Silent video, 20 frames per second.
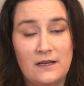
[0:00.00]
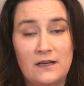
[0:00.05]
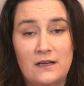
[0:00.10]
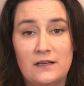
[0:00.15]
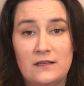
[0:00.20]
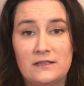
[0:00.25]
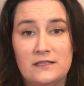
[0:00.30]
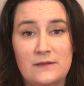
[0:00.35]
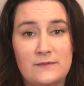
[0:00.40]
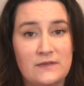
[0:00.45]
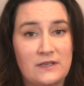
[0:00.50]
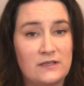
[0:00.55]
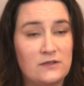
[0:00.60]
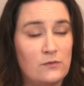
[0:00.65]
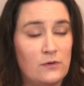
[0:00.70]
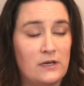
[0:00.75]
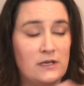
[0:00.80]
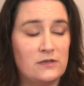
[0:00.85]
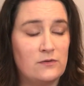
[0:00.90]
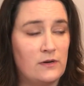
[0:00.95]
Seems like
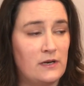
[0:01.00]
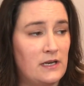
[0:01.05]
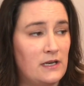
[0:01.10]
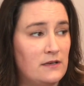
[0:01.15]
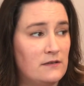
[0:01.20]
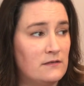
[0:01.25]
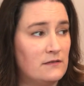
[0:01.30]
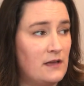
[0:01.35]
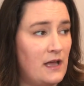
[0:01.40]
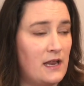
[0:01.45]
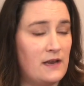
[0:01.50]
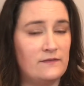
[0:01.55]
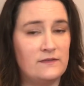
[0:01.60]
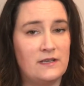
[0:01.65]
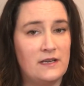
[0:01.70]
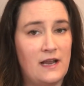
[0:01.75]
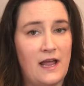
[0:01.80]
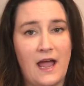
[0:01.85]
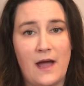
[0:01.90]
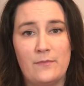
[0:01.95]
2020 kind of
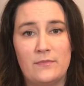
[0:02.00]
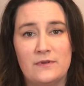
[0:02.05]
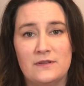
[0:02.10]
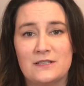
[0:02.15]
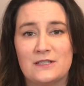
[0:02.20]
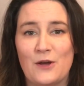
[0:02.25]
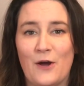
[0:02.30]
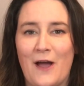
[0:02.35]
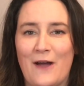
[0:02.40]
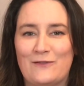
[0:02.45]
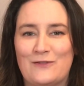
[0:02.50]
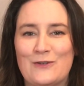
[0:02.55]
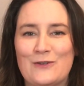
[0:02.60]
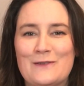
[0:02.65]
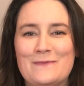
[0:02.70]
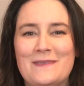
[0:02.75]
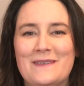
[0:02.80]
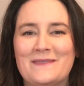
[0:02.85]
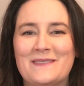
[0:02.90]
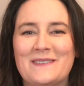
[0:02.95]
didn't happen, so I have to
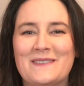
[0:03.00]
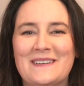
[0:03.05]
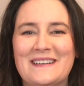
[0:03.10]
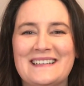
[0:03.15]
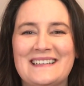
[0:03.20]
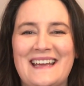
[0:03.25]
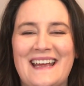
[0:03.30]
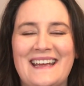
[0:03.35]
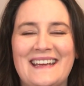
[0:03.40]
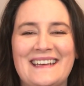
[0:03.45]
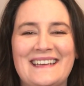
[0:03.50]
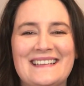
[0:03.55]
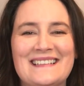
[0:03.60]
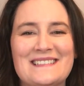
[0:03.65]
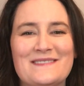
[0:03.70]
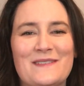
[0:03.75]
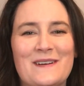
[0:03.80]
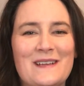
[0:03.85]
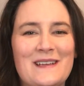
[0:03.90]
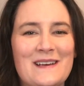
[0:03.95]
remember what day it is,
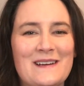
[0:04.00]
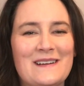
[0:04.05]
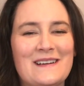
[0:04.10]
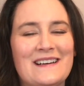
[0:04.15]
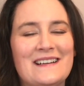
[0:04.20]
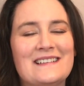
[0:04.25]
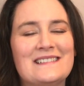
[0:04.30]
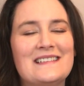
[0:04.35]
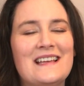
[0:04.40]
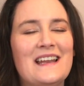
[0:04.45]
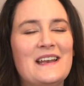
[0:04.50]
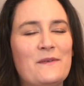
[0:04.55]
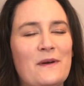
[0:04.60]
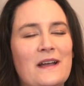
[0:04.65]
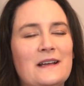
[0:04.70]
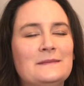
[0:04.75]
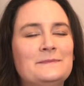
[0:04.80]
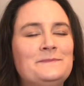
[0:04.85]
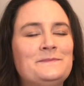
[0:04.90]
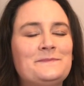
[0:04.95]
what year it is. Anyway,
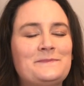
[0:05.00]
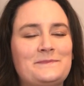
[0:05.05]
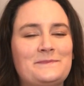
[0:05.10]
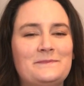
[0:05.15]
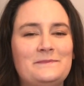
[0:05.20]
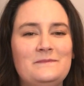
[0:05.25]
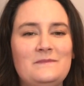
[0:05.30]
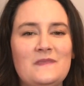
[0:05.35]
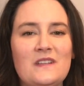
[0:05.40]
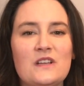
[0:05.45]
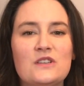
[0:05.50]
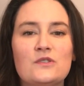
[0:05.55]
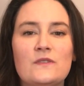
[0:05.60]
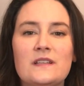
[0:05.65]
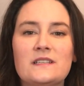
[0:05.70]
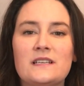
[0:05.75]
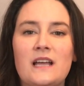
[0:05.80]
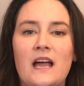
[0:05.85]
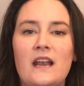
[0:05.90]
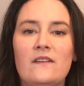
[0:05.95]
so that's
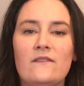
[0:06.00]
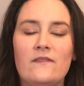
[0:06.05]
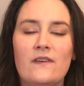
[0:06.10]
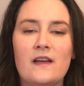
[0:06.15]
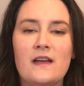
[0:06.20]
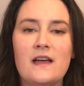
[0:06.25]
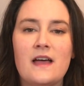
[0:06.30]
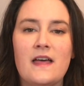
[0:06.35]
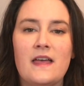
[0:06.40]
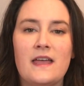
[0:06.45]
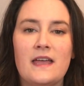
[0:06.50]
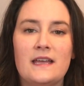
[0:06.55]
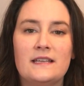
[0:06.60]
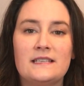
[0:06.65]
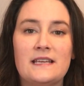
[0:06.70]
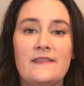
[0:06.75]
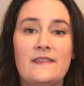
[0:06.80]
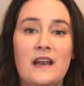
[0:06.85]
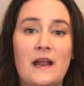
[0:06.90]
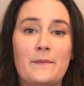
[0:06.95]
kind of it.
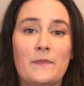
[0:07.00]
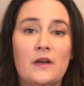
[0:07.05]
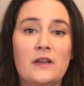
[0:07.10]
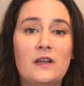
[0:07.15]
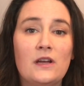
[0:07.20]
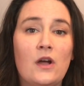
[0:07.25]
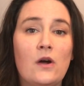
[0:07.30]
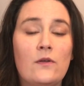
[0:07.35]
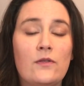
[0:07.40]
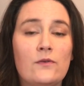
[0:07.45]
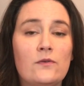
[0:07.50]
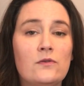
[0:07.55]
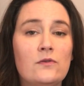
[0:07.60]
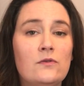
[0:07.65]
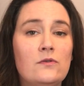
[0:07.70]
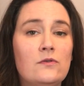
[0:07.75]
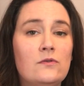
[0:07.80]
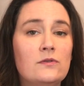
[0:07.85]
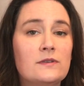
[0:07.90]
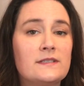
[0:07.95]
And then I'm gonna go
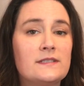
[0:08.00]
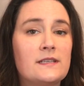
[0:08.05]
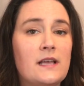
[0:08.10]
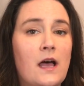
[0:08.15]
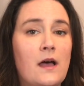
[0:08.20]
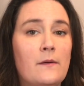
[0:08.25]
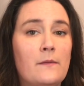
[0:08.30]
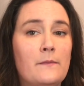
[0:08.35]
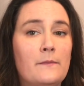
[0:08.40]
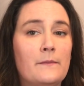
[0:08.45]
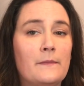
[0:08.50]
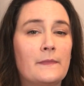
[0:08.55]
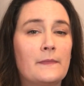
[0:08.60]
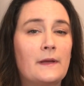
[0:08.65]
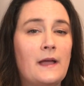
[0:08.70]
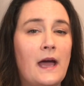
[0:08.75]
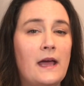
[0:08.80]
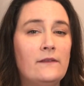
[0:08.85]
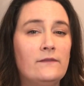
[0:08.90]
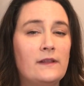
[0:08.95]
through some
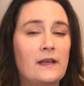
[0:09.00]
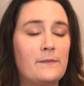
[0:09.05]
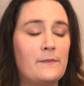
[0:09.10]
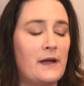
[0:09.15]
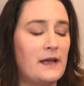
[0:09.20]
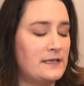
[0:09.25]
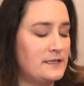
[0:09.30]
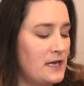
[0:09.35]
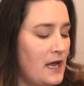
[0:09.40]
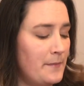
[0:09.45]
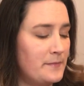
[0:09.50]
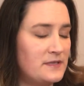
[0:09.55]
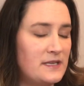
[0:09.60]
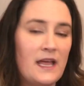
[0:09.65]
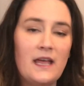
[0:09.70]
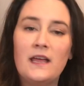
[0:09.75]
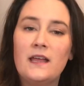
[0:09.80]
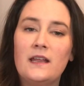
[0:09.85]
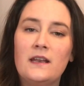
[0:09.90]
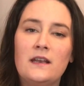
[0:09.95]
kind of like my top
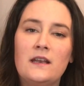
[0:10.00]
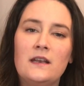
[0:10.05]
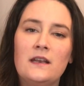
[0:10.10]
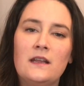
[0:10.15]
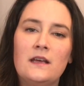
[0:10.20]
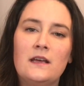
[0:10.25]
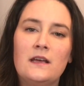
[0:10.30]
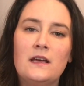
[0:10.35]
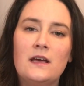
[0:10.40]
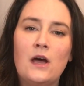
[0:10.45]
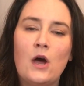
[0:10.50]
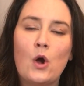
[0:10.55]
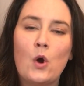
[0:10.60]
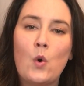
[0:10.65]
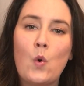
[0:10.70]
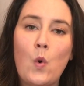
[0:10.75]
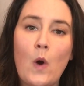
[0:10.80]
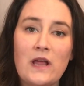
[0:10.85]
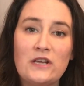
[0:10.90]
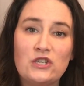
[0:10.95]
10
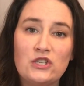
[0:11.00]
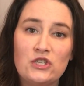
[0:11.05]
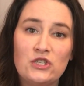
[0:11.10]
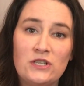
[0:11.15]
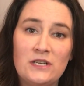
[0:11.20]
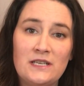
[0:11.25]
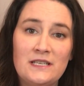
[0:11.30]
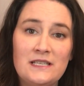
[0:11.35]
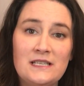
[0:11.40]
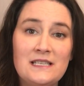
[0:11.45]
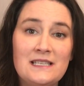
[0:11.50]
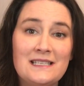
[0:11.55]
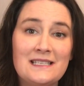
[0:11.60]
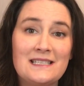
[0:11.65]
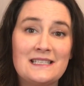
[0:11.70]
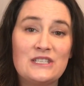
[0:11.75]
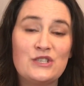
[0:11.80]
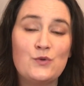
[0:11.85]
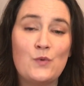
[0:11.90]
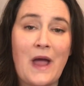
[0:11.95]
questions
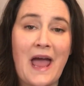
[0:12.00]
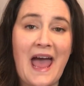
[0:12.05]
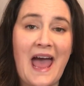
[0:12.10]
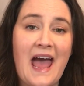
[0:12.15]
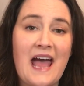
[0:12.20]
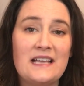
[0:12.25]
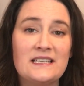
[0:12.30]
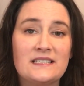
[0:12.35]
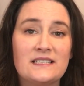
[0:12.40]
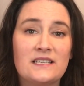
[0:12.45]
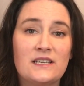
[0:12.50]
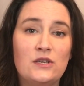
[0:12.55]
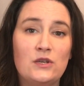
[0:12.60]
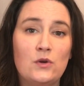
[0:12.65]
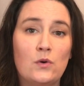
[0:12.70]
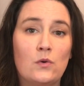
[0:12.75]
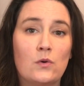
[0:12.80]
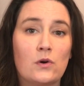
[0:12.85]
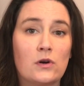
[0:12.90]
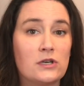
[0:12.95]
to ask
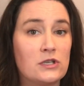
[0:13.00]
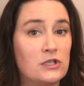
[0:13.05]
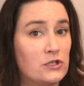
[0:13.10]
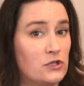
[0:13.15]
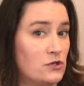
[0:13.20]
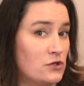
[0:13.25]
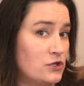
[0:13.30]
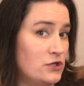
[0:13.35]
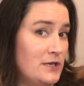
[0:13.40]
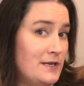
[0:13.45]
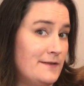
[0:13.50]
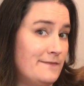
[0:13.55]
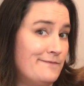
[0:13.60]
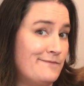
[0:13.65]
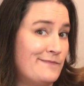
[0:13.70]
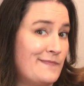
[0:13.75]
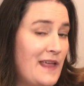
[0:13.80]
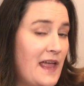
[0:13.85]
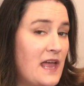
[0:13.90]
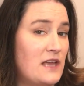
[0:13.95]
your surgeon
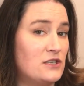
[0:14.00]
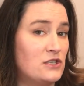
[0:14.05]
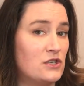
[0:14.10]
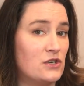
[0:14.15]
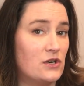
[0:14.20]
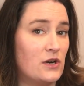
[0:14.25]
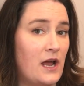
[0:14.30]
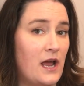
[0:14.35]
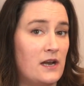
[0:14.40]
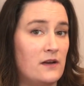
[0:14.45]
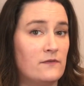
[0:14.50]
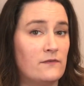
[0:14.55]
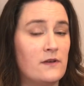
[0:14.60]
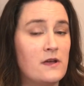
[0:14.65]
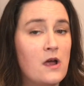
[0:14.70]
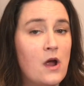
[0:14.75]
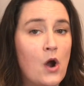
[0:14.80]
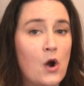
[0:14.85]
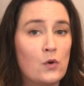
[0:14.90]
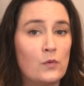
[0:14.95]
as you're kind of
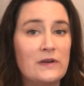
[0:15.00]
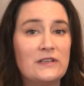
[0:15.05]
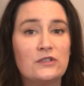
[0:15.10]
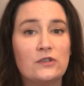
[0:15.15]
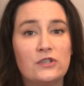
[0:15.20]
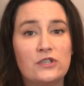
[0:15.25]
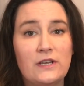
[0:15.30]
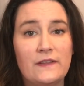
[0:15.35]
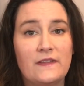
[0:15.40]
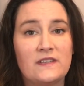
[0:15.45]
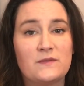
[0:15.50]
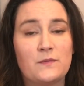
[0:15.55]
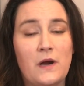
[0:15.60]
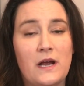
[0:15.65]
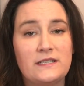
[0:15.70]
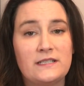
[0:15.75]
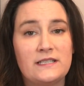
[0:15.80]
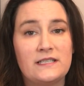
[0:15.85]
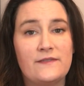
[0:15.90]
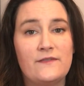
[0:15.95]
researching this
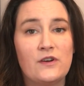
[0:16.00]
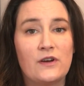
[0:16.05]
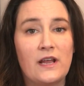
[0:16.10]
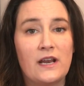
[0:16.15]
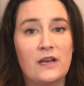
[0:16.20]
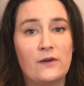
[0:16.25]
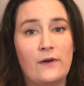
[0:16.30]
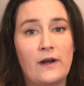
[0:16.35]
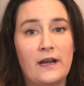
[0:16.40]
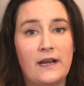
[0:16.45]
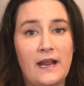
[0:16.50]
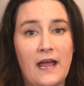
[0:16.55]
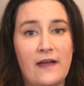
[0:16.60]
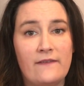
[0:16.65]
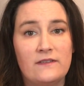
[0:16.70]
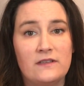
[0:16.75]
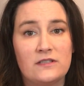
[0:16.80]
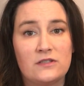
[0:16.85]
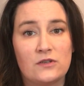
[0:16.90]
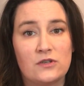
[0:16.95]
process, if you're getting ready to have
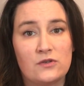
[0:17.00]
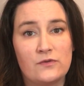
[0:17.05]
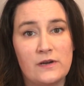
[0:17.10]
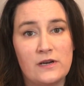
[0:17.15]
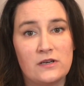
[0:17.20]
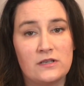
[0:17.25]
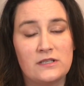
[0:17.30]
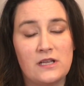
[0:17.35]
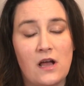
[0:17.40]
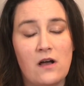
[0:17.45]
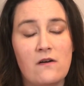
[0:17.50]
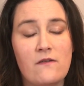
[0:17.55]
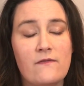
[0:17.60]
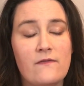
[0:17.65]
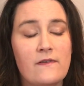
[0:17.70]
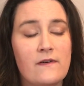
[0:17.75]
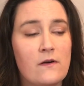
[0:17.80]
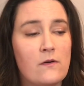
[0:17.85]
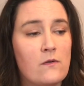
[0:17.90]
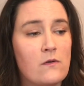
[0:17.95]
this surgery yourself,
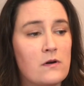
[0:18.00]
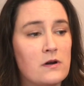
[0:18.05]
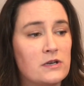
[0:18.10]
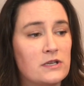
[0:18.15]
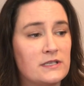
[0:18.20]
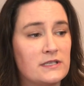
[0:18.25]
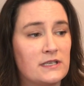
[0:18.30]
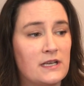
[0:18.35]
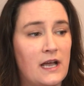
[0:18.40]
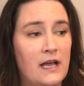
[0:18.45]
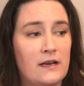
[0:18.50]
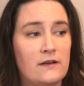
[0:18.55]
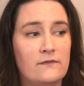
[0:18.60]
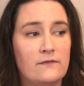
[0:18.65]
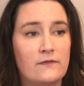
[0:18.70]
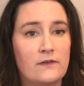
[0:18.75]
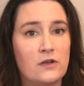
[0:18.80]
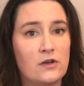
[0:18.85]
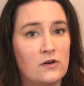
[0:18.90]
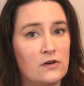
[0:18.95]
or just kind of
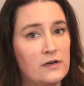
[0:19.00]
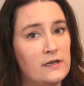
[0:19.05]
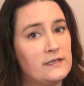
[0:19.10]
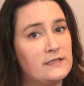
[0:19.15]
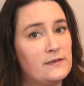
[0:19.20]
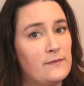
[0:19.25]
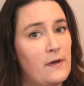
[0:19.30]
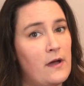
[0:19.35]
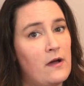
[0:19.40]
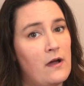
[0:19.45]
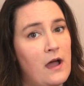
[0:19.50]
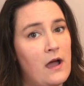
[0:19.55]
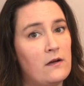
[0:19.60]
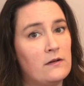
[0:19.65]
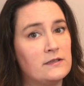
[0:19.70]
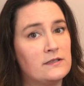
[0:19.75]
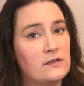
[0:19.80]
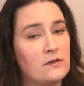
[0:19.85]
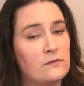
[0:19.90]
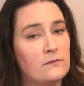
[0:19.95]
curious about how
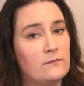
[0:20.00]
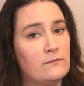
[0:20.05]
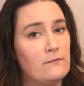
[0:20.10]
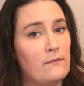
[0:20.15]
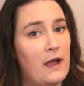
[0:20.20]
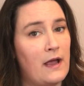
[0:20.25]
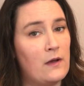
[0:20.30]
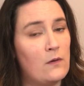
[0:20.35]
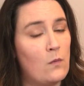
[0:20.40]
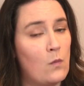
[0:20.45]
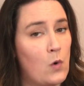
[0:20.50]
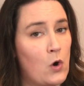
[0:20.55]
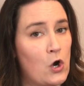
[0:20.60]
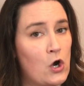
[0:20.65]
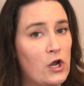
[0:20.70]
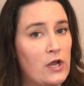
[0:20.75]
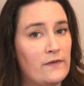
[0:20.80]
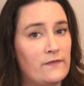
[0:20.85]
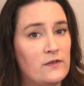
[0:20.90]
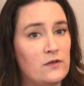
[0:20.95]
it might work,
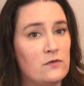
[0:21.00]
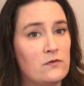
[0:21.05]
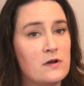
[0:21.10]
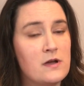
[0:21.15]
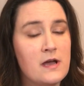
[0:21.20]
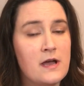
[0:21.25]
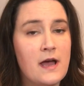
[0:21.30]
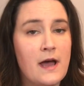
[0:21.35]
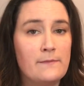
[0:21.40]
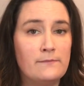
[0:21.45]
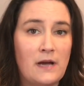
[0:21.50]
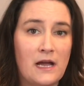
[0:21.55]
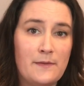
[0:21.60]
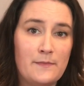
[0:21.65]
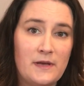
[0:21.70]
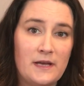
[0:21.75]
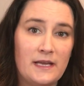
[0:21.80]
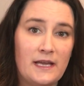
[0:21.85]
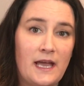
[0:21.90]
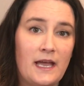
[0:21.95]
if you might be
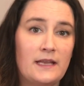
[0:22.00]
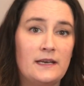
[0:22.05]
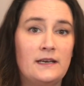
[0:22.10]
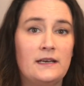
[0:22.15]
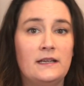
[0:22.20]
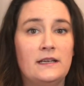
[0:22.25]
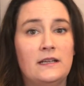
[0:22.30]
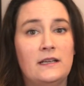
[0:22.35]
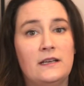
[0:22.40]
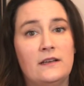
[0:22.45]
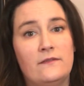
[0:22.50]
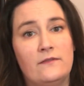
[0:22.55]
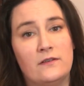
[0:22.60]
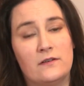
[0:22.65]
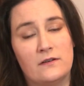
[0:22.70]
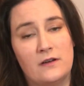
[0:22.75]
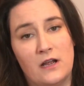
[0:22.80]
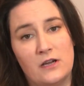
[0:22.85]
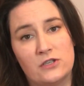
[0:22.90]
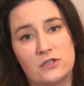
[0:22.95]
a candidate, if you're
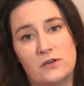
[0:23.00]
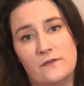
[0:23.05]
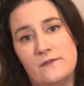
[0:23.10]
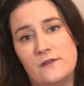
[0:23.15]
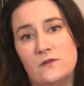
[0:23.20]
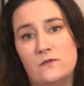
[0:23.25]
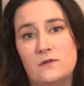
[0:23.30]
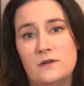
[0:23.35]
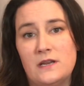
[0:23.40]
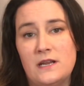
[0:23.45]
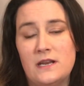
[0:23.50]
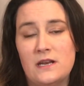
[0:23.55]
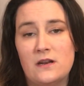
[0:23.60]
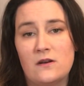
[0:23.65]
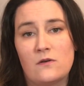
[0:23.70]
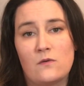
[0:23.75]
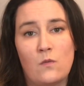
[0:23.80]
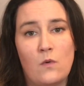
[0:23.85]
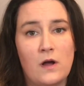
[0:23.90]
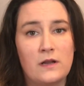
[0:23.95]
not sure if you need it
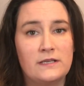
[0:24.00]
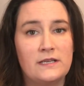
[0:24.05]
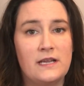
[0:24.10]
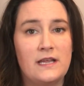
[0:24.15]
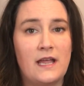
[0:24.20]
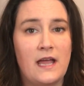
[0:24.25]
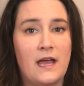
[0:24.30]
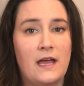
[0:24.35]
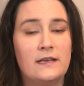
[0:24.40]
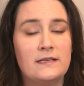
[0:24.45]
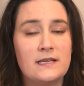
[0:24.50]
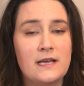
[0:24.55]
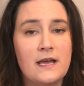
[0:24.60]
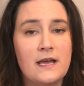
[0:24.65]
or want it yet.